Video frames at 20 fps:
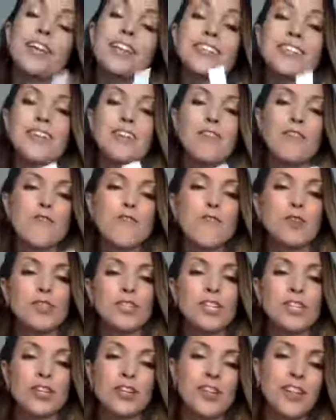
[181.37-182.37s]
inside of a
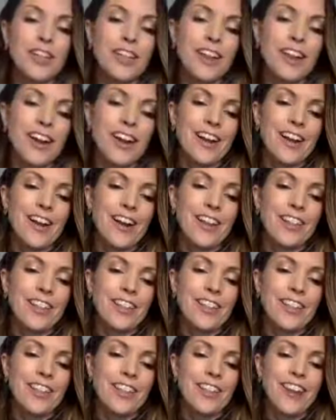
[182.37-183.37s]
fortune cookie that I got
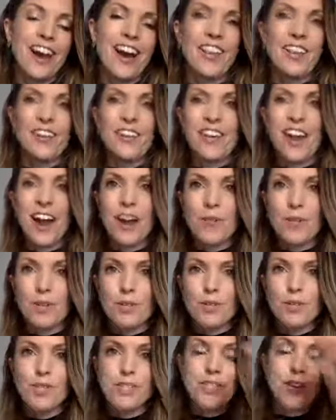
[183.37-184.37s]
the other night,
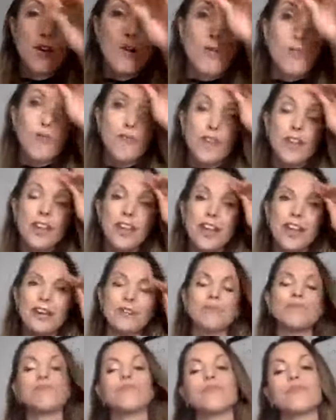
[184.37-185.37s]
which was so
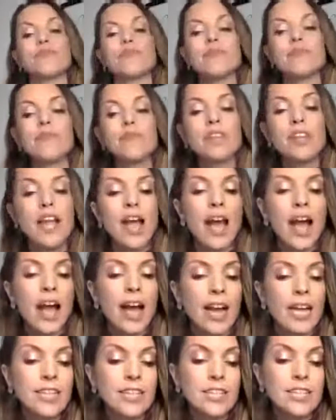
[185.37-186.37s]
fitting.
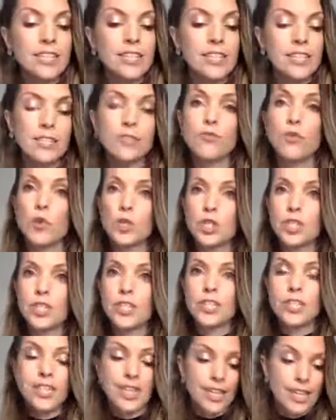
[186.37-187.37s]
And this
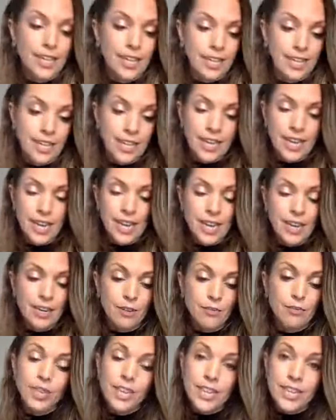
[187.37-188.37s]
fortune
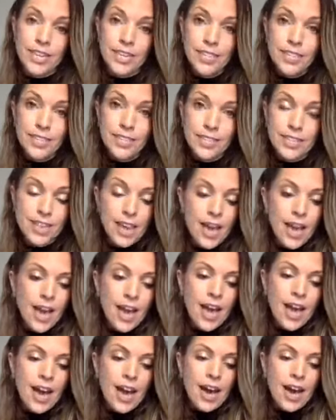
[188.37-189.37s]
reads,
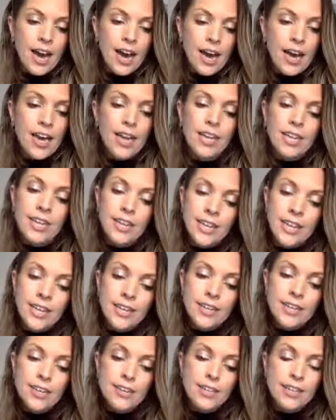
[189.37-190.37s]
a
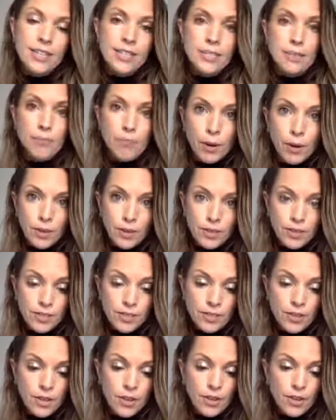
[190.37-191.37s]
leader is a
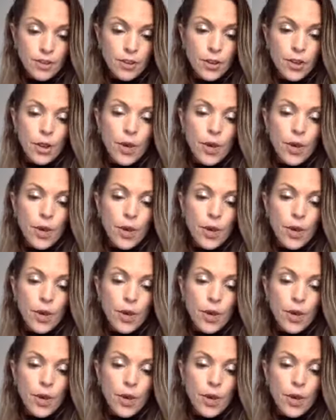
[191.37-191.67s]
person